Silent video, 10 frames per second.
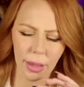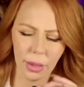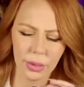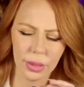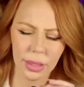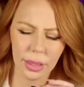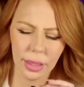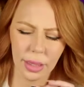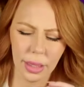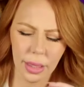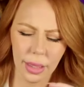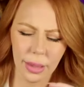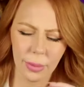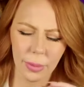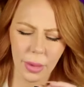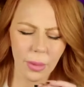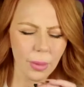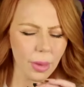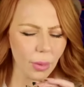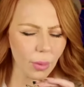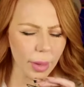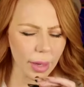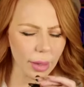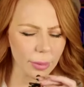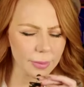Hold on. Where?